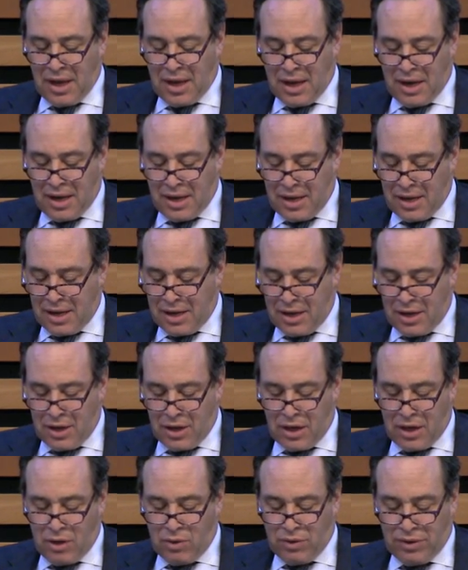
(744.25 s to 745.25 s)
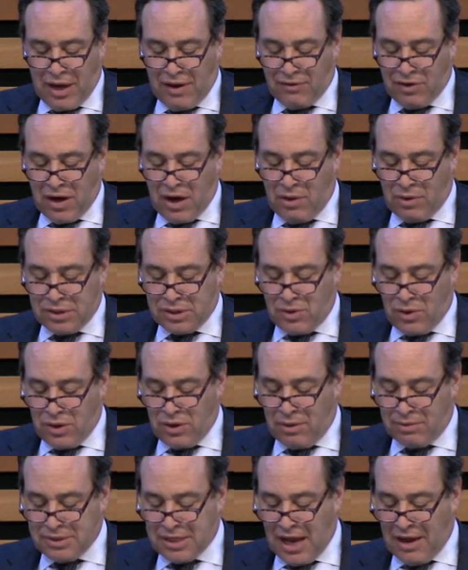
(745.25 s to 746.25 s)
Uh, you will never know what's
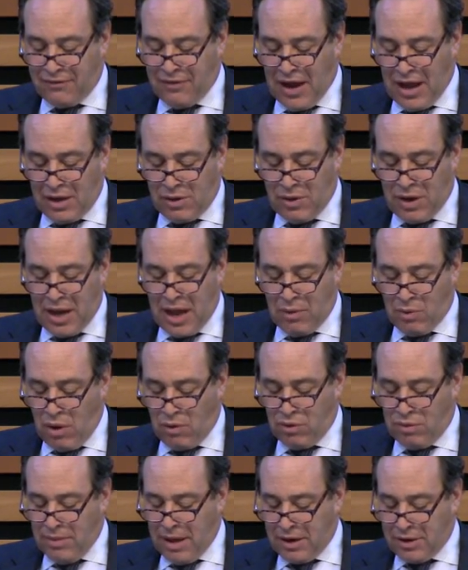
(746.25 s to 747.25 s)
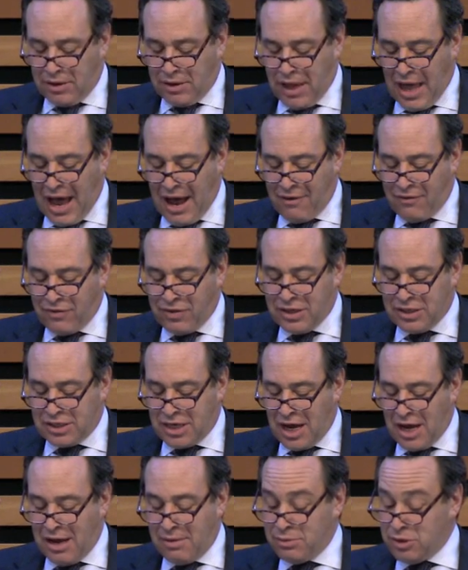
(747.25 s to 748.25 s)
going to upset Valerie and what will make her laugh. This
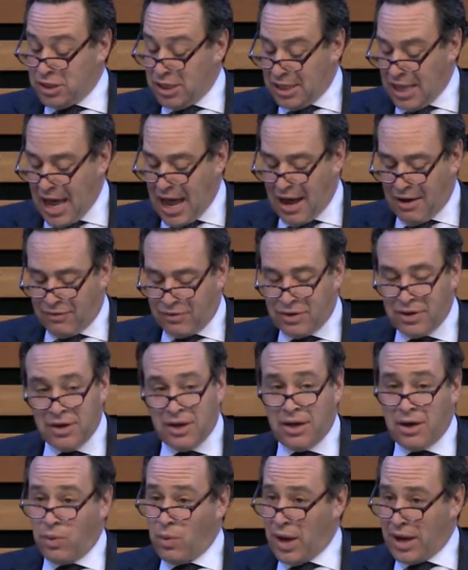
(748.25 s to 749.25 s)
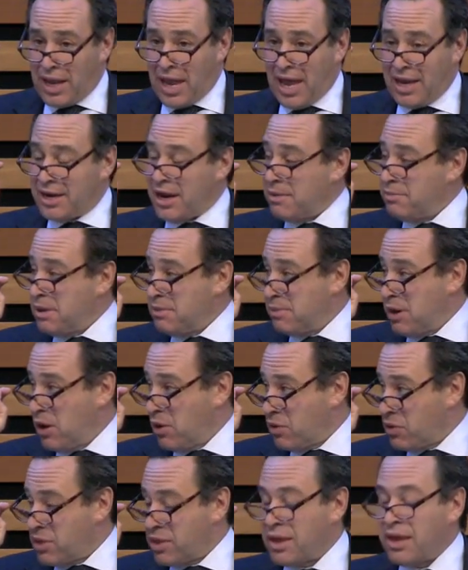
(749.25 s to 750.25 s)
time she laughed. Why can't I be
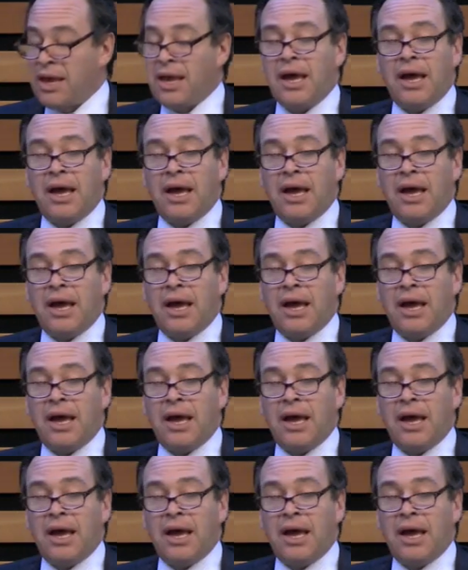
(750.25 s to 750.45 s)
both?